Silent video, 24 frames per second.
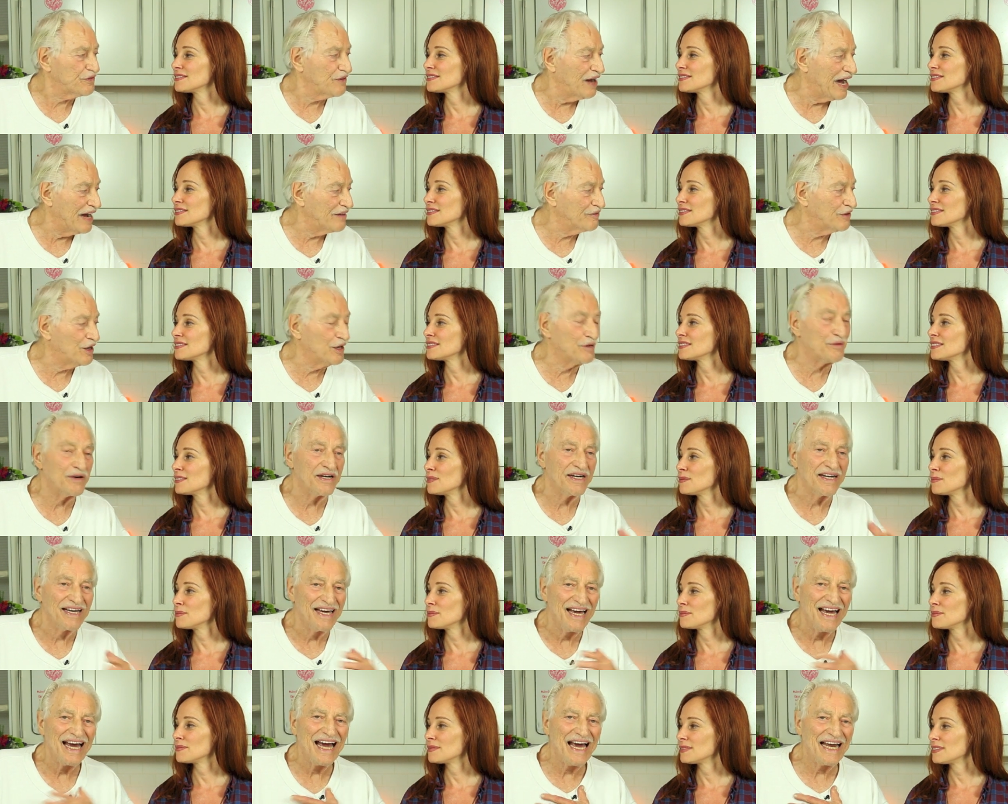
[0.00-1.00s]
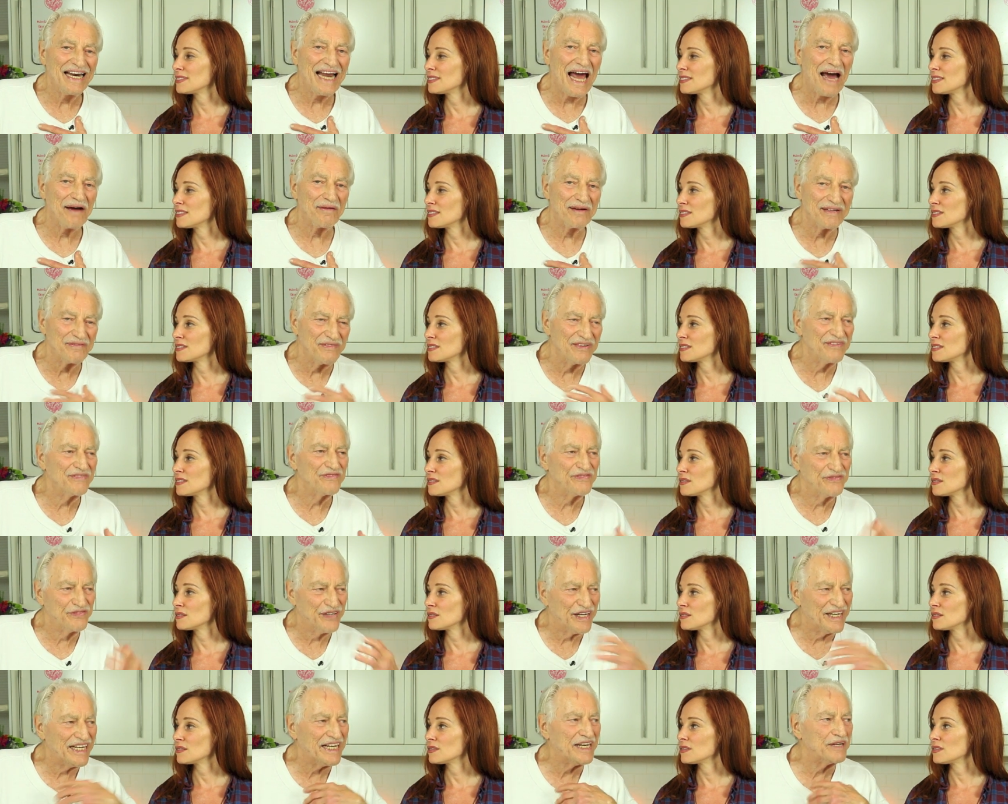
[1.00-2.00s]
Speaker 1: 500 and that
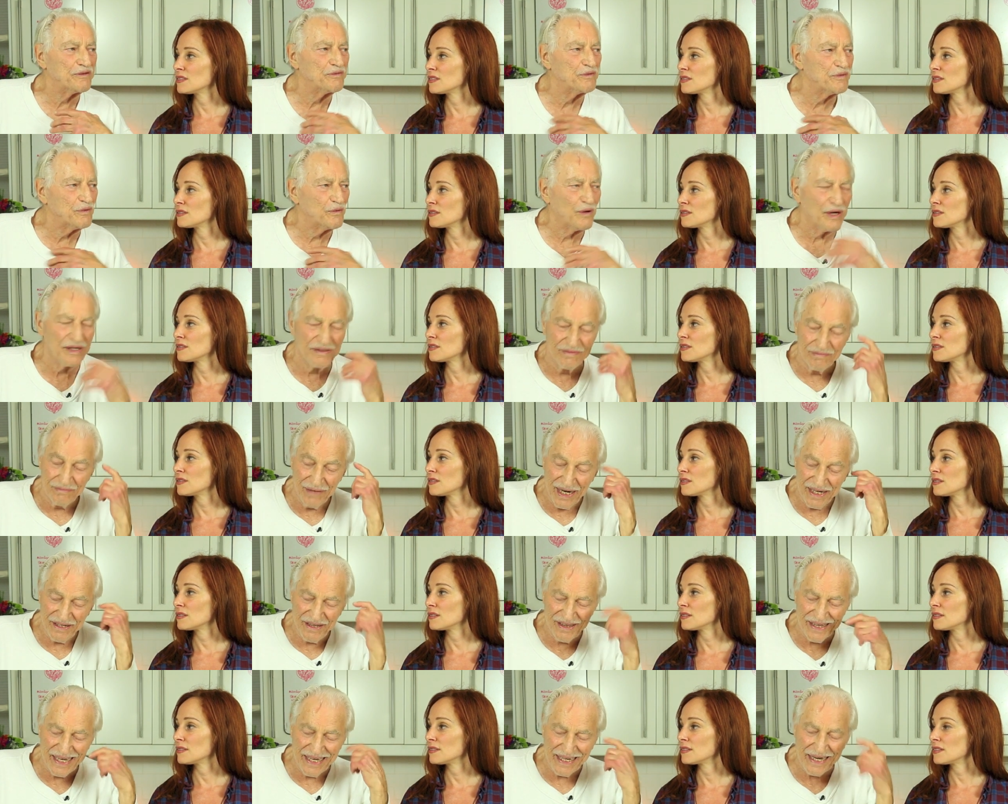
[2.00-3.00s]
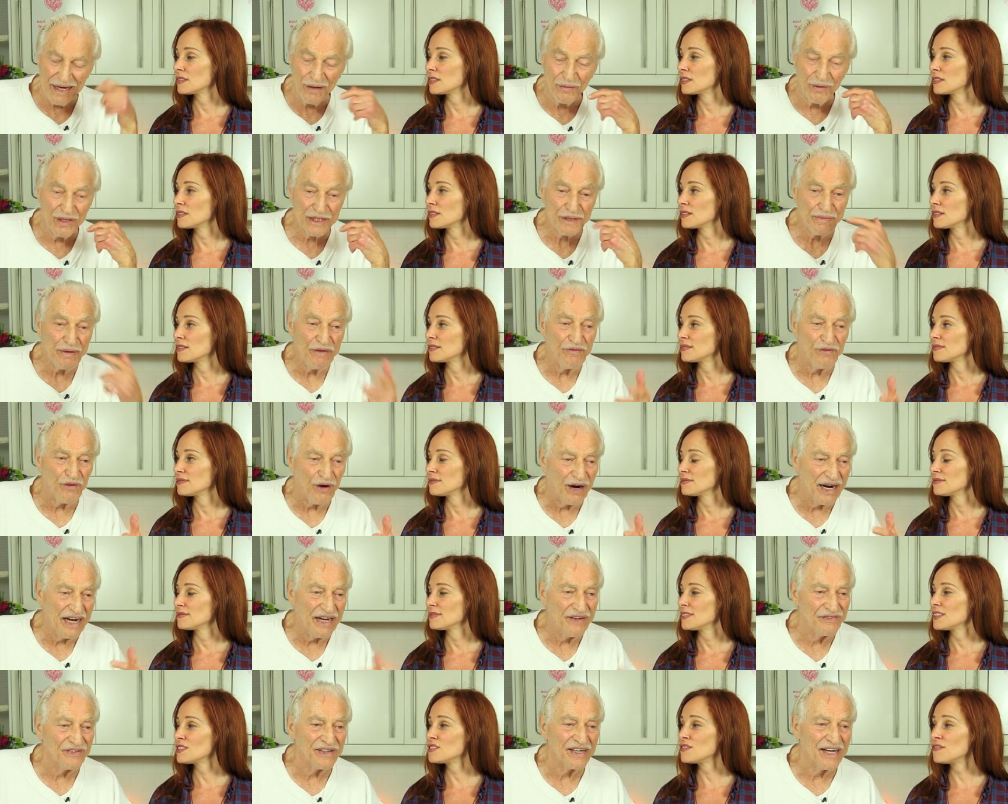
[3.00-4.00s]
fit in what my thinking was before
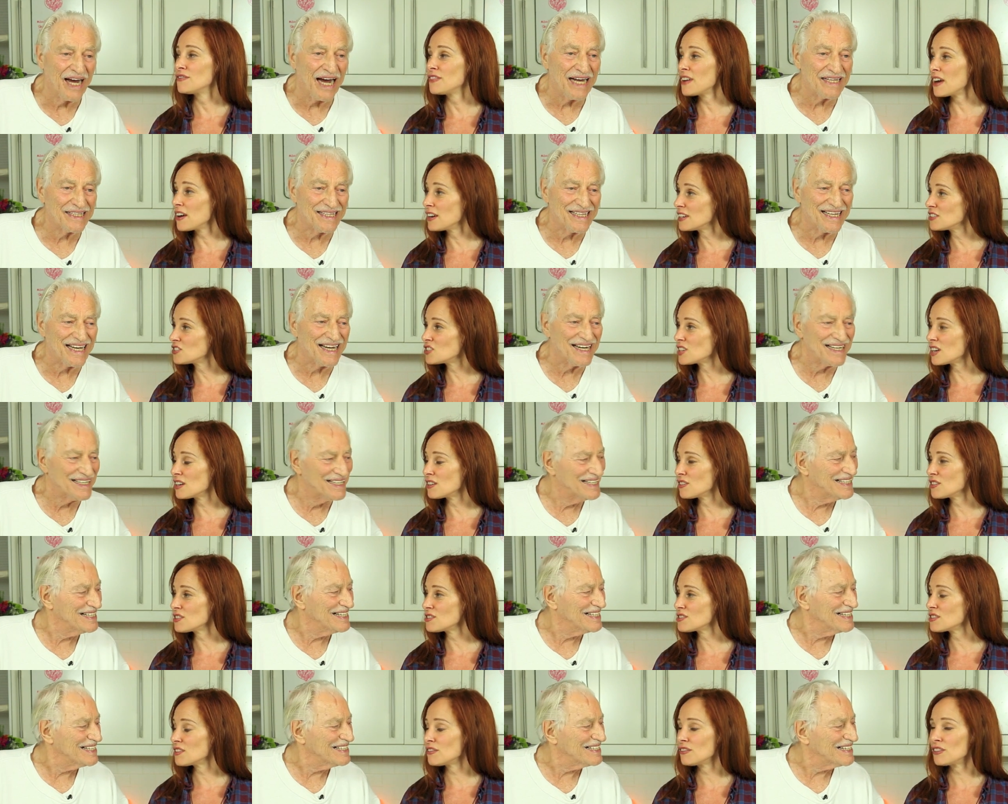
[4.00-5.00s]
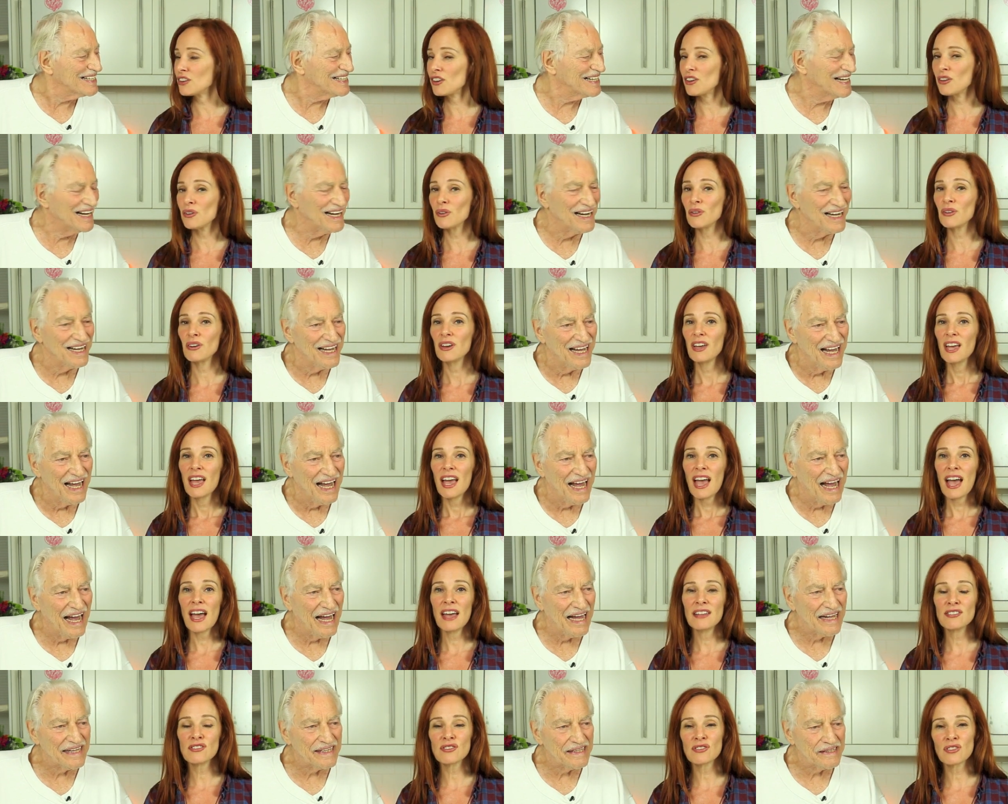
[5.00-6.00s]
I even it's got very there. Very generous of you. Yeah.
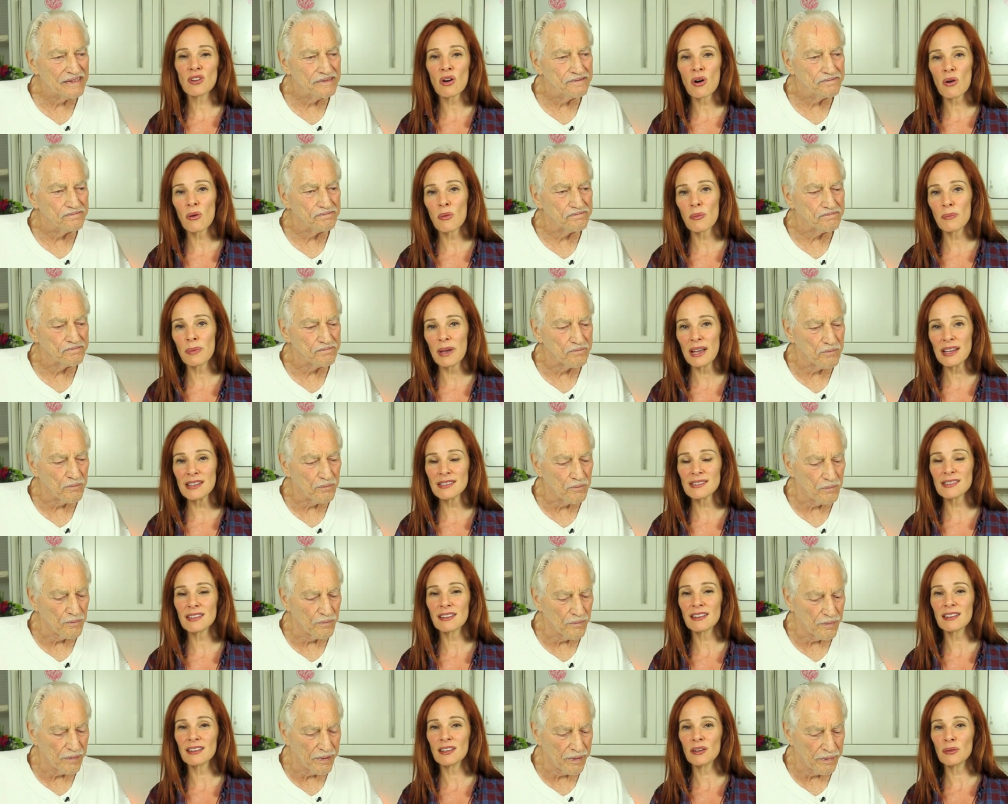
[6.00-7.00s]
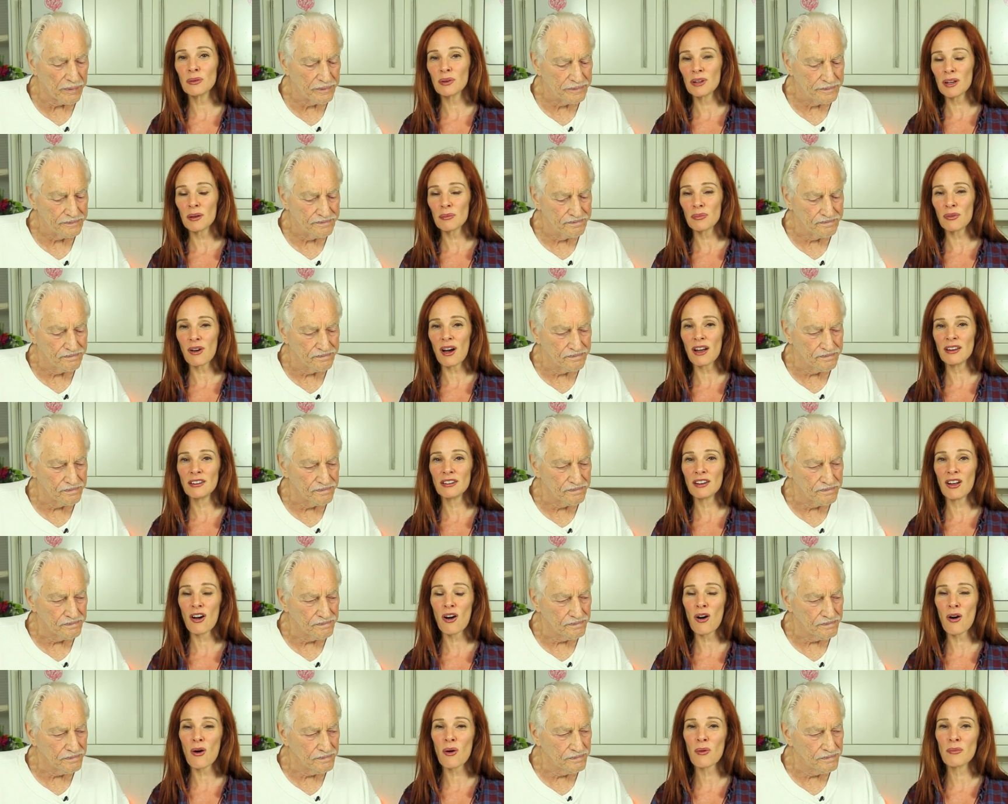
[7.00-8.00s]
And, and,
Speaker 2: so basically, when I brought it
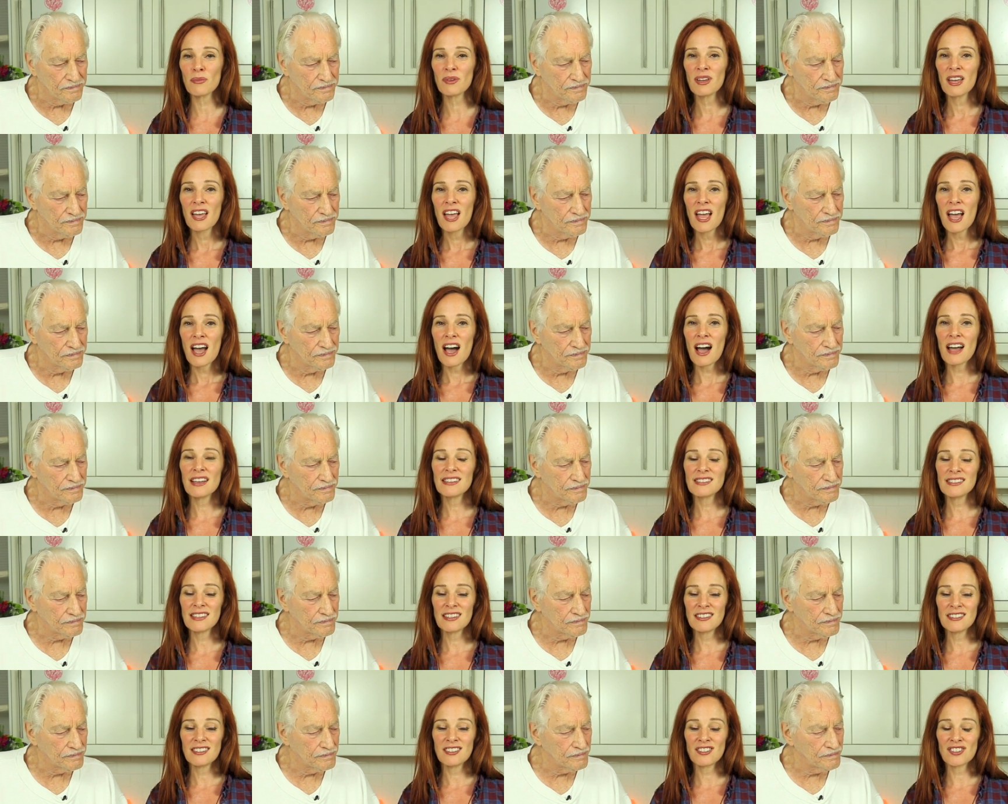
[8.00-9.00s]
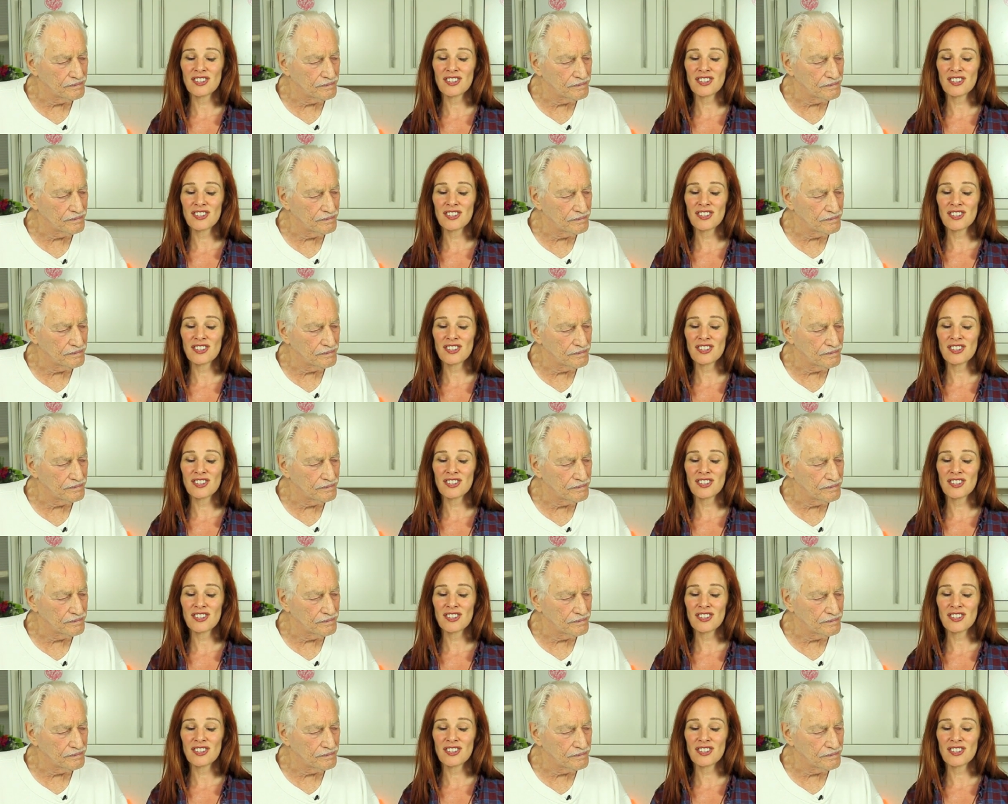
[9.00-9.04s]
home, I said to